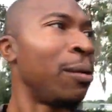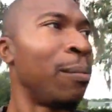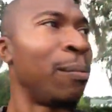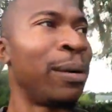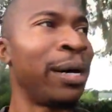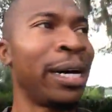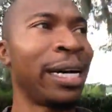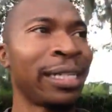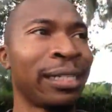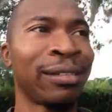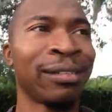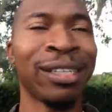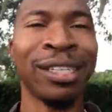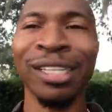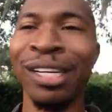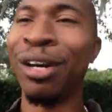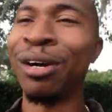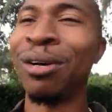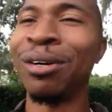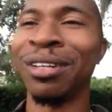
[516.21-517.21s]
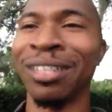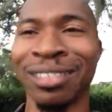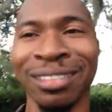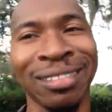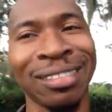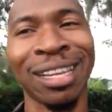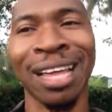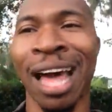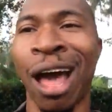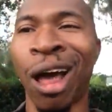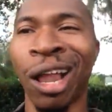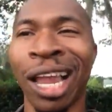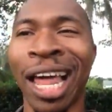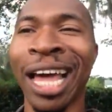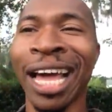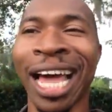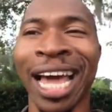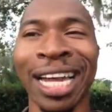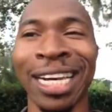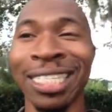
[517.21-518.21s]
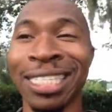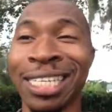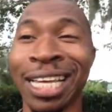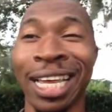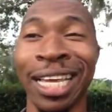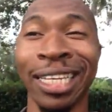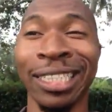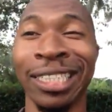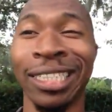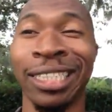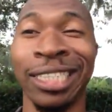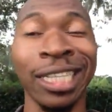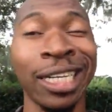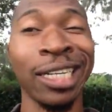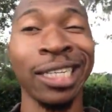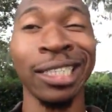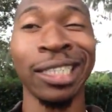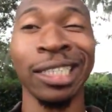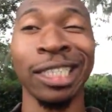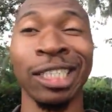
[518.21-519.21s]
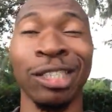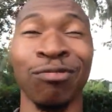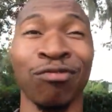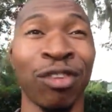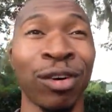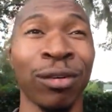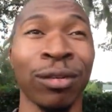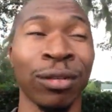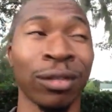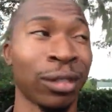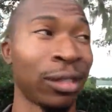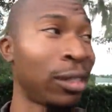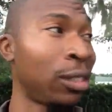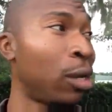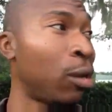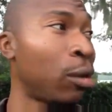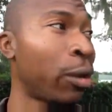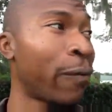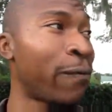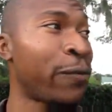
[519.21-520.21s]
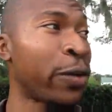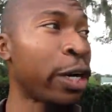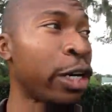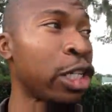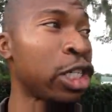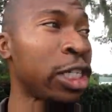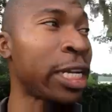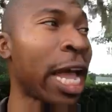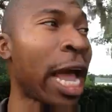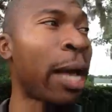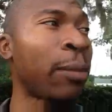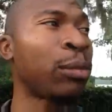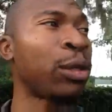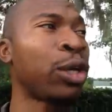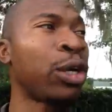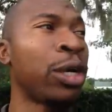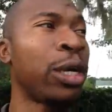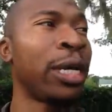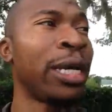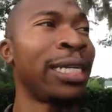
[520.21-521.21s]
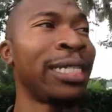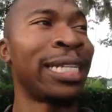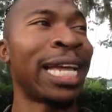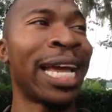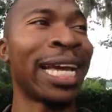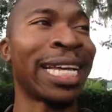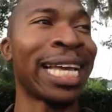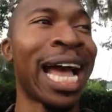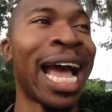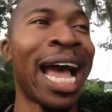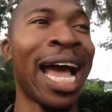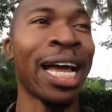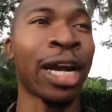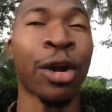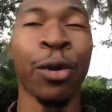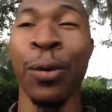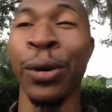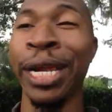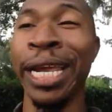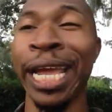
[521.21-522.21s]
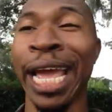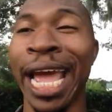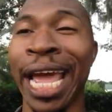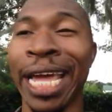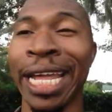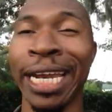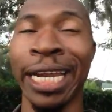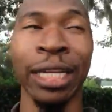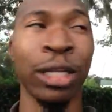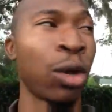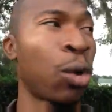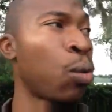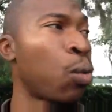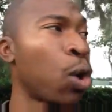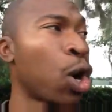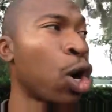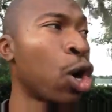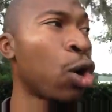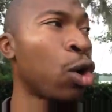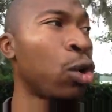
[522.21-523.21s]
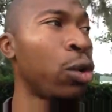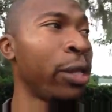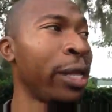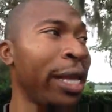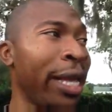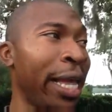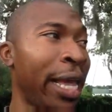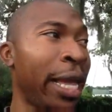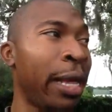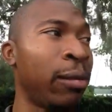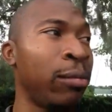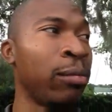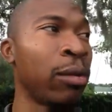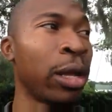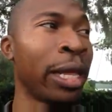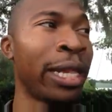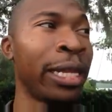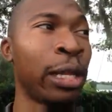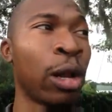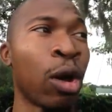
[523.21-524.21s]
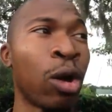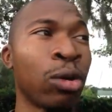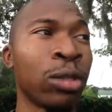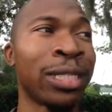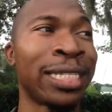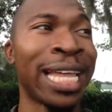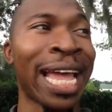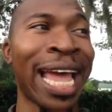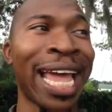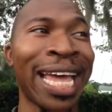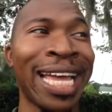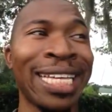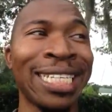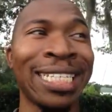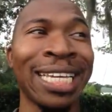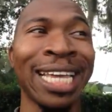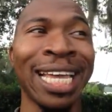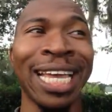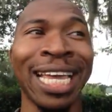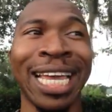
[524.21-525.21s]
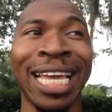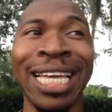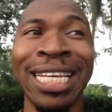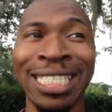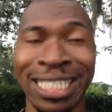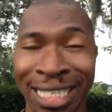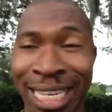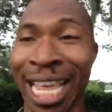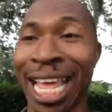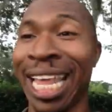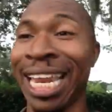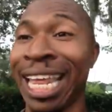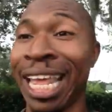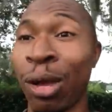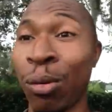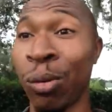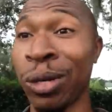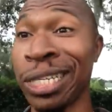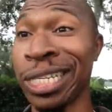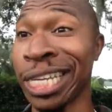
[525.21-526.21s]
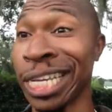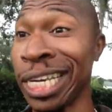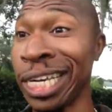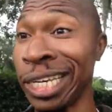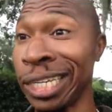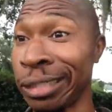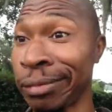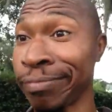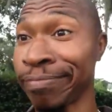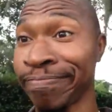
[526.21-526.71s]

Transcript: But, you know, all I got to say is Genesis, you know, the first chapter, that God created the world, and in those days, he said it was good.